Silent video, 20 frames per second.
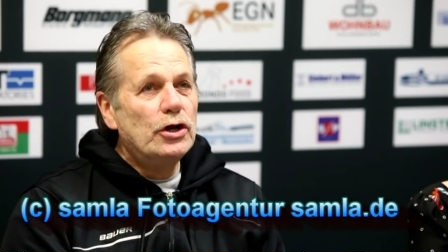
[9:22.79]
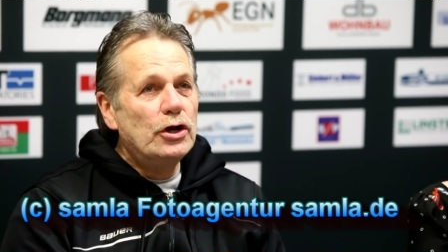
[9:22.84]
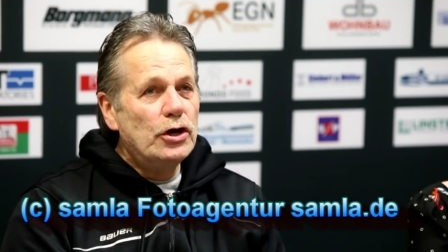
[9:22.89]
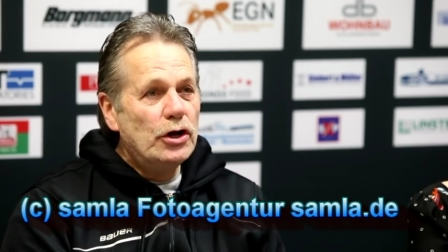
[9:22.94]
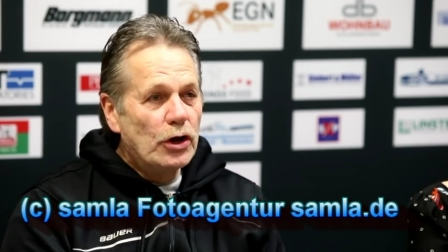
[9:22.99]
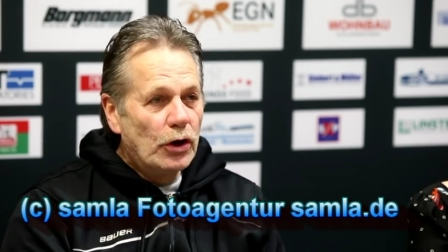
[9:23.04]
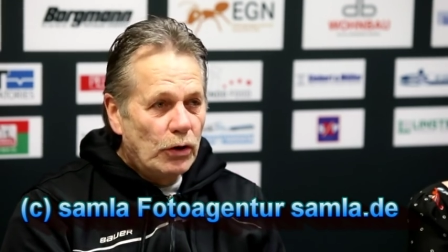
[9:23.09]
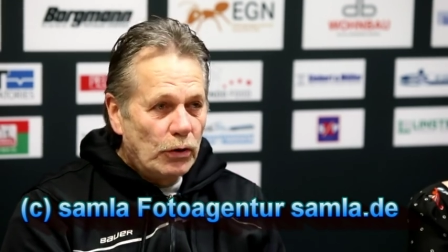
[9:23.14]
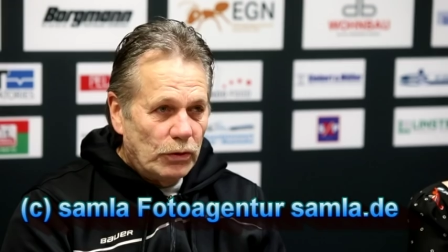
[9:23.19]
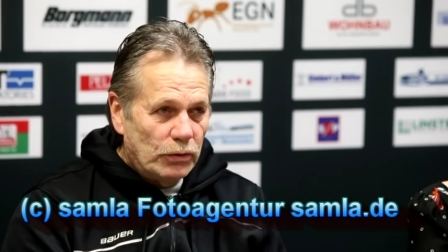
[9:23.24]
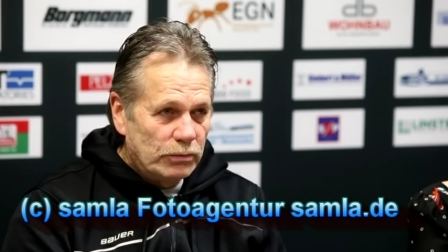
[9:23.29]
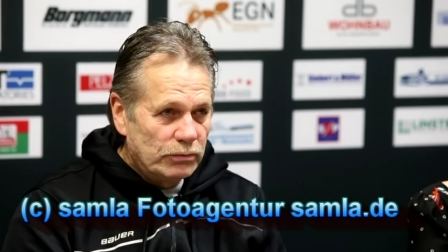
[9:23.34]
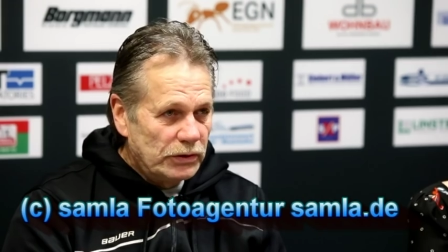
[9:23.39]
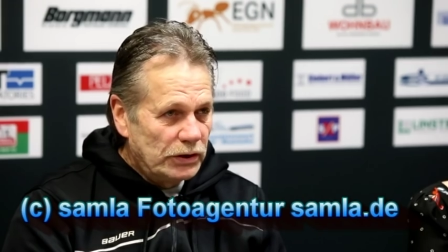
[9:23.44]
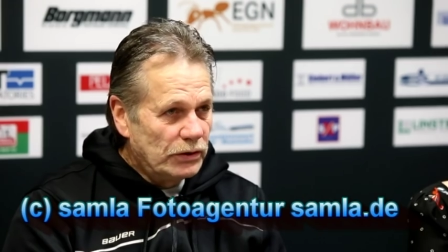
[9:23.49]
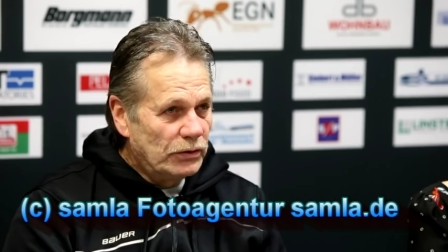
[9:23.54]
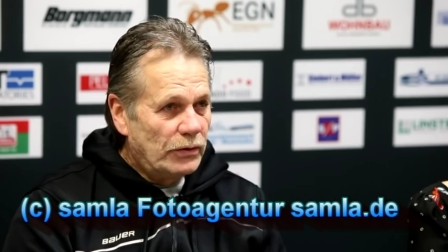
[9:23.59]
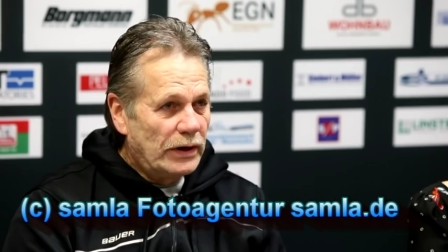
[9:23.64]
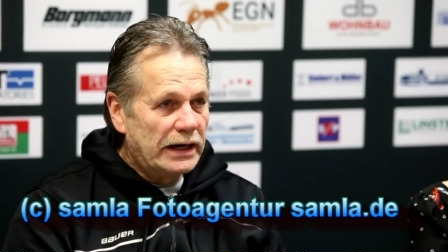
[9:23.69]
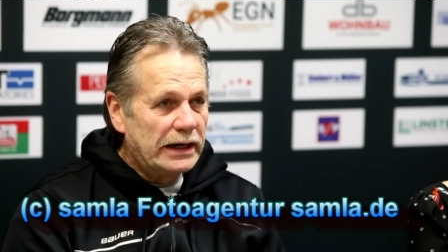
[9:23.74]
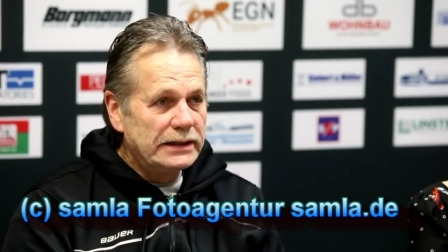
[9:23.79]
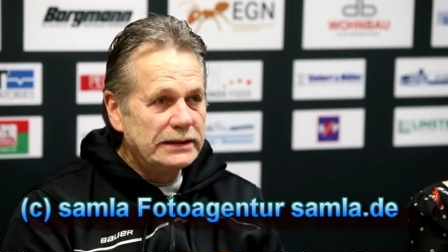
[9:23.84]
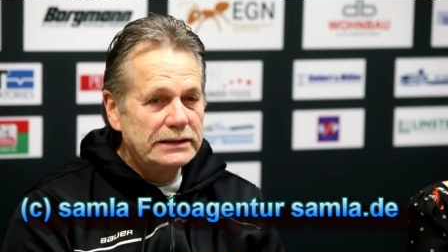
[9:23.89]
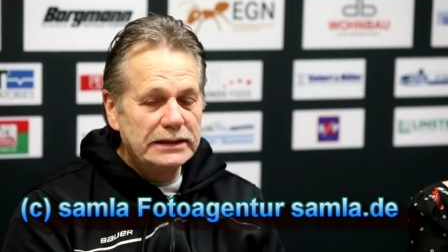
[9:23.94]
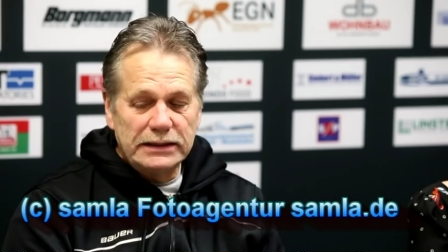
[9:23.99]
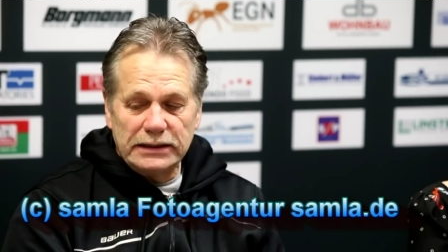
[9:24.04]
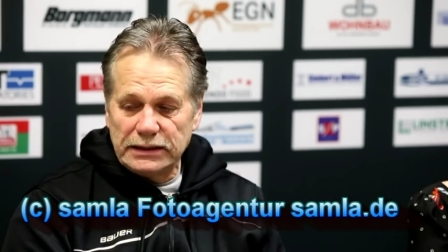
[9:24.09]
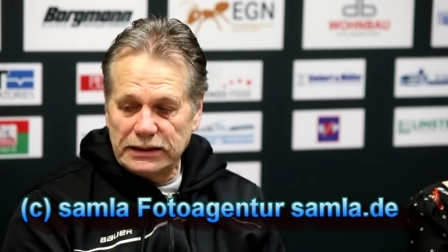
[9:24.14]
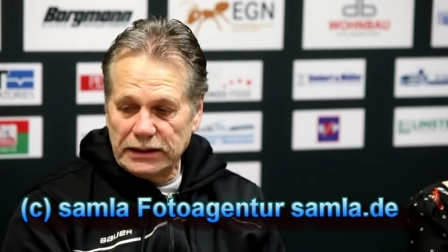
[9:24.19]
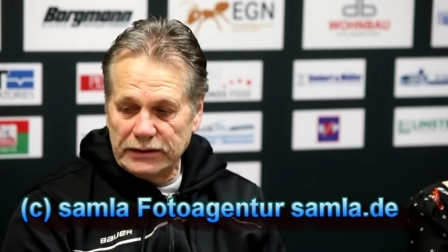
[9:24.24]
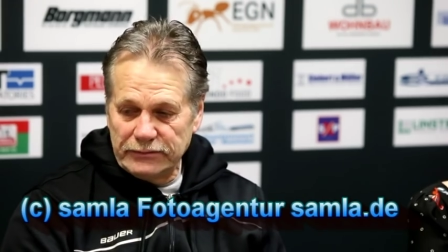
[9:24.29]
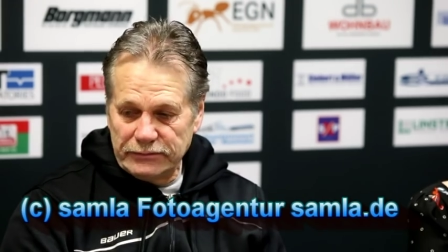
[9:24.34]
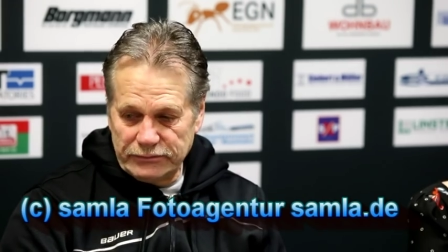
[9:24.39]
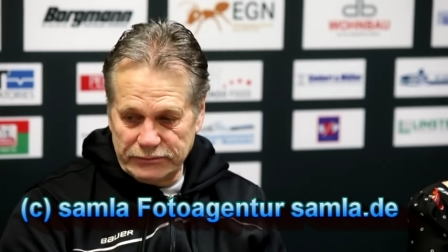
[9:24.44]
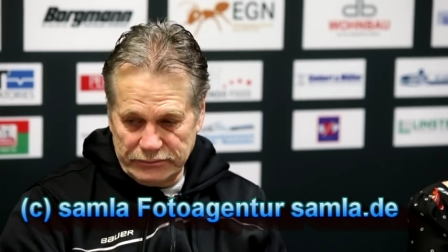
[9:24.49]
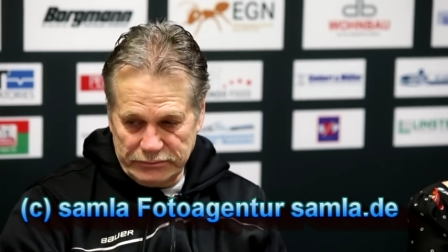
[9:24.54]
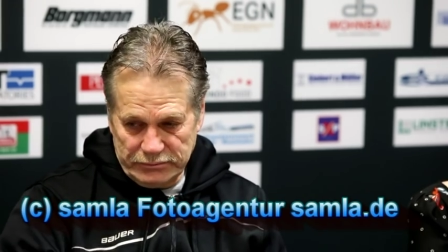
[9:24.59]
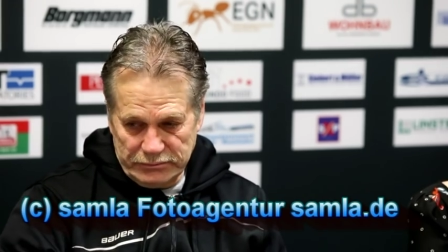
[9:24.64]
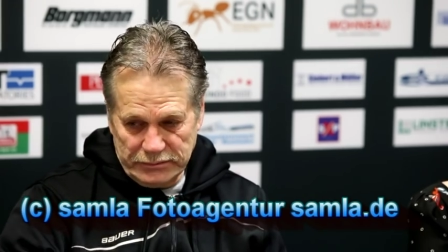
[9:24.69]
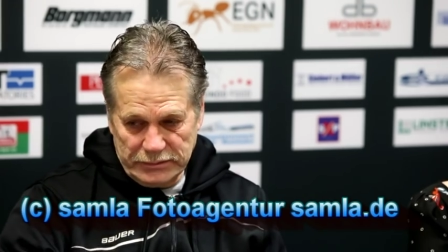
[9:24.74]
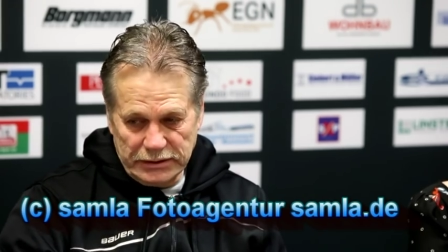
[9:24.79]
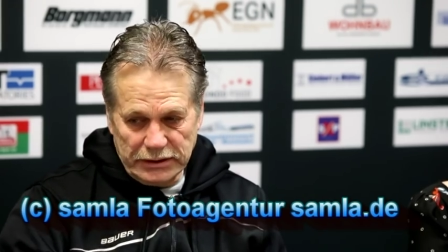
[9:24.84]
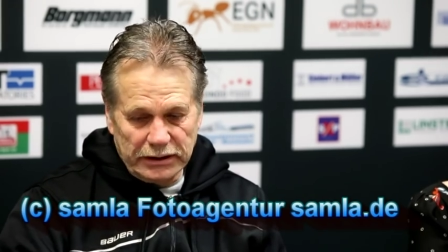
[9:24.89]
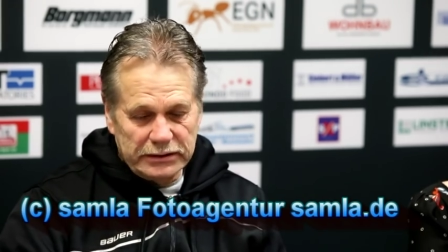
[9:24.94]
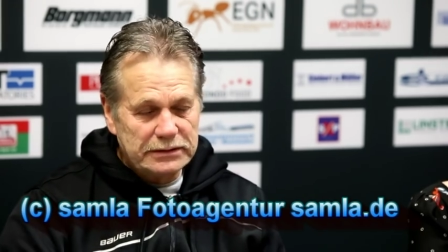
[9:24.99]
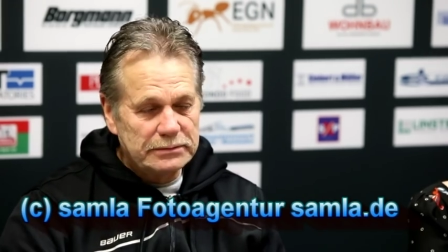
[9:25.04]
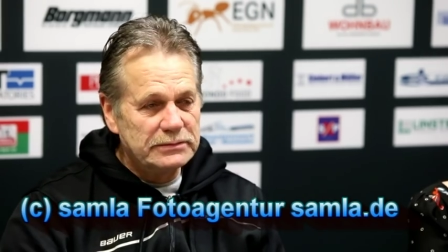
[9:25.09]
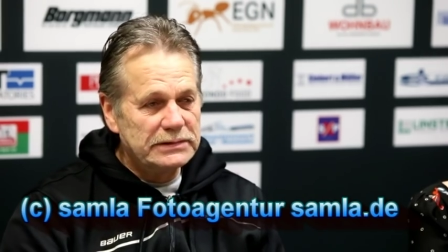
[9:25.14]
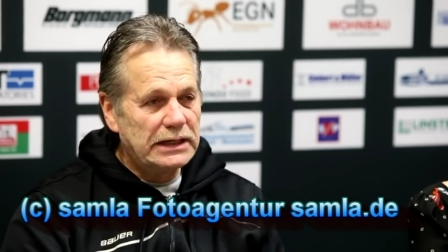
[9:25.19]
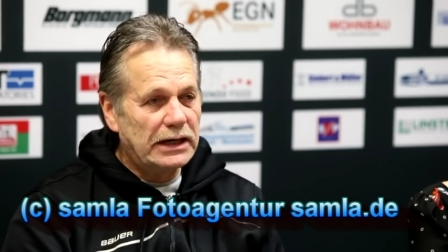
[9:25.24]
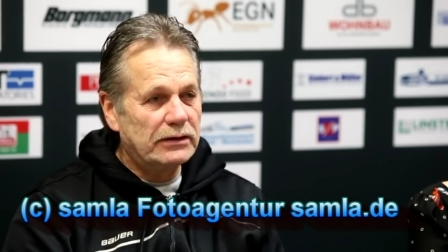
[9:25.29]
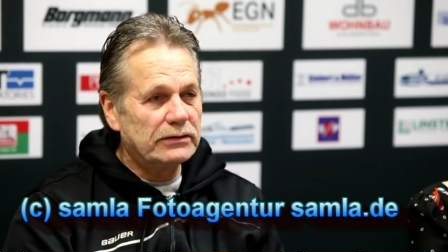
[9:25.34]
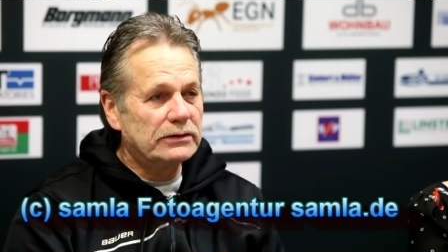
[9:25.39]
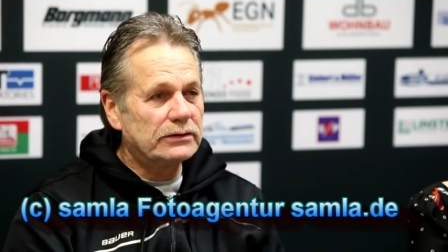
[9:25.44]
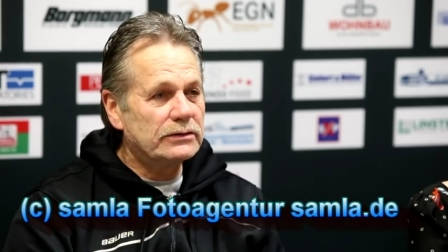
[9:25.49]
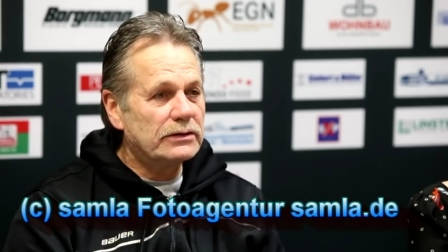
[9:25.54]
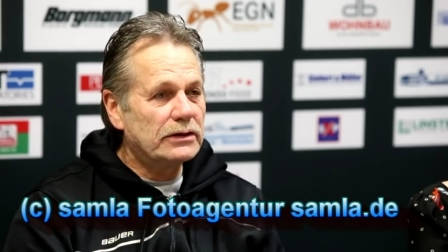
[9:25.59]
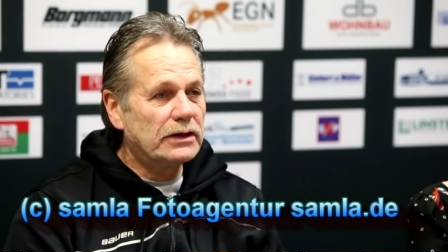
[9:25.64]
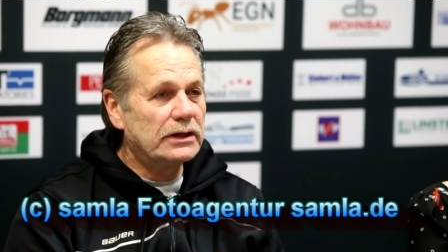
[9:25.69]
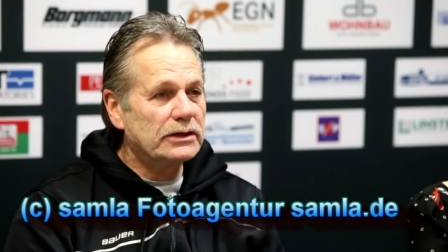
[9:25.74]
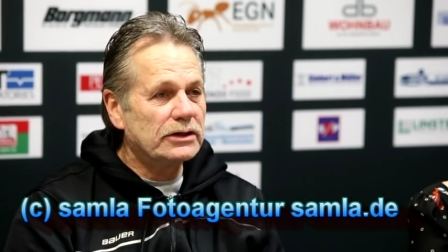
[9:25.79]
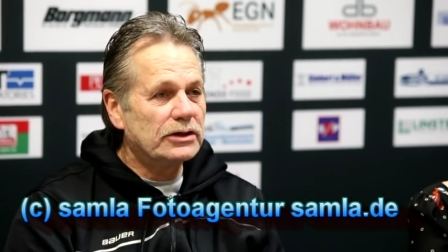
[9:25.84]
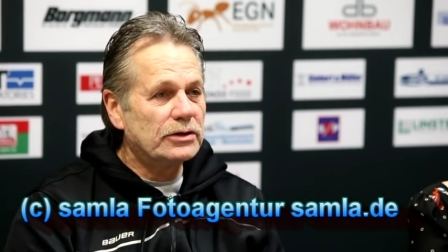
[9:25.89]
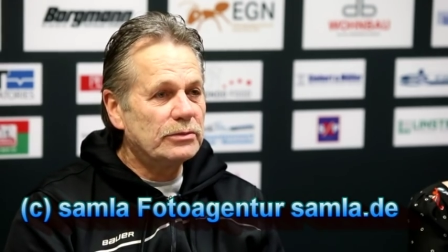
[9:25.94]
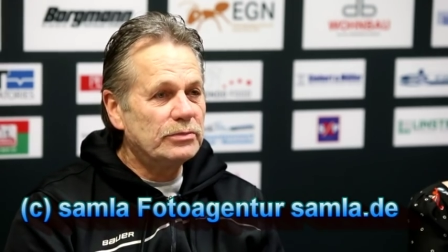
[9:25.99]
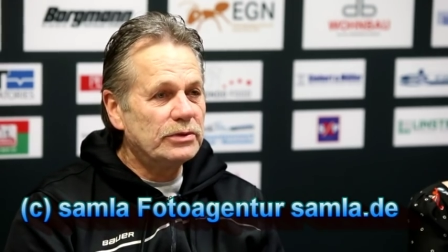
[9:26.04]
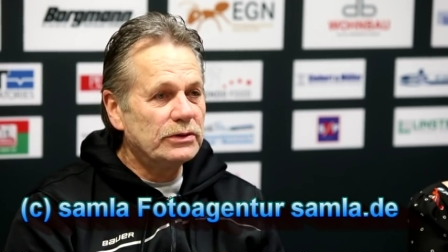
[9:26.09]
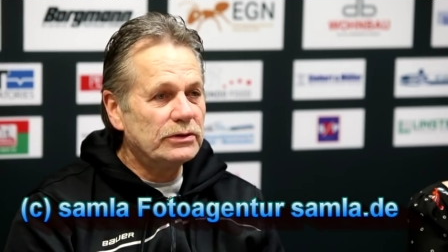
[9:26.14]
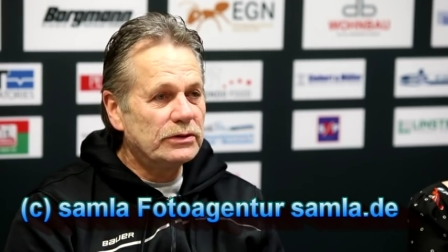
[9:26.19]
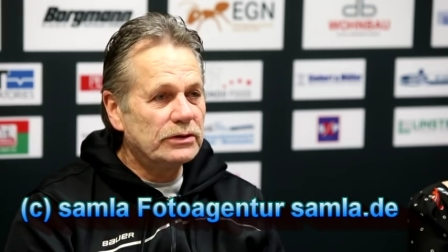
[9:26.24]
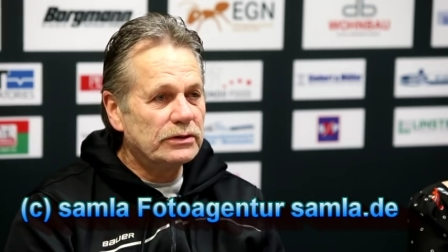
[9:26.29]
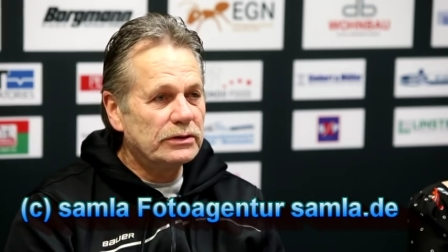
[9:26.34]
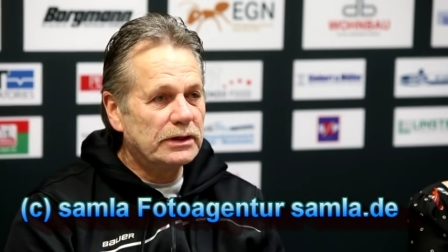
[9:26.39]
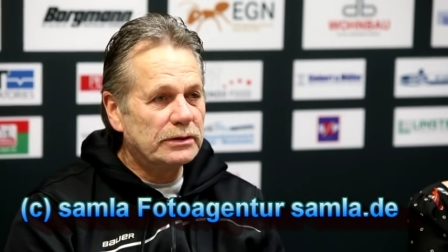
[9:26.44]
No, you know what, I didn't. I've got them downloaded on the computer.